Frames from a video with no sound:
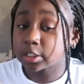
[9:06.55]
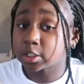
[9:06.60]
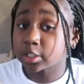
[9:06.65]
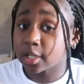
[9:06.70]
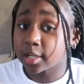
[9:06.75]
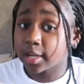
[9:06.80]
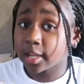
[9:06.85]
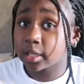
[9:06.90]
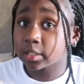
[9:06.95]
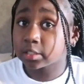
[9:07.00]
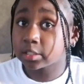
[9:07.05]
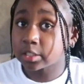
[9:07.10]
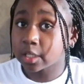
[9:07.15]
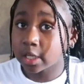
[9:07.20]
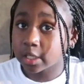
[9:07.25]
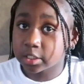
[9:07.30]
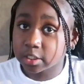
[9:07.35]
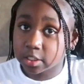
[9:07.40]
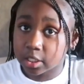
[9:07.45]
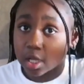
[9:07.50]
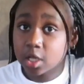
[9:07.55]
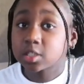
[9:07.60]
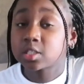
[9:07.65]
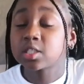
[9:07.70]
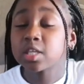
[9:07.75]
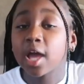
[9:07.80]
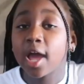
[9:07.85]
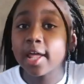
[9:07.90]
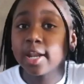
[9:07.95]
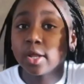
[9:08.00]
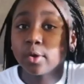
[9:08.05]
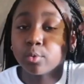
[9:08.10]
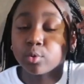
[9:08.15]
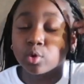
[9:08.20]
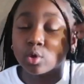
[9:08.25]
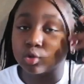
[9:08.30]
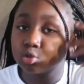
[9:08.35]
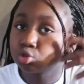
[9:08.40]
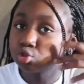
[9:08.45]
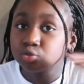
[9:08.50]
Miss Stunning takes us, and then
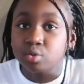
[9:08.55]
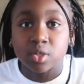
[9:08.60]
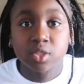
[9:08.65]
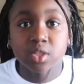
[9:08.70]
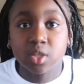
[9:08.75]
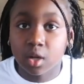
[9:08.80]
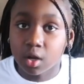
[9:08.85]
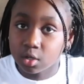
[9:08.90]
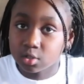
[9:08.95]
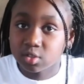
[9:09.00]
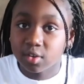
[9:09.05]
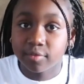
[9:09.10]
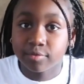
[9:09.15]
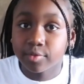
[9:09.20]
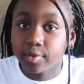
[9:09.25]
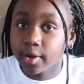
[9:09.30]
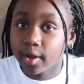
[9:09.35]
we go straight to lunch.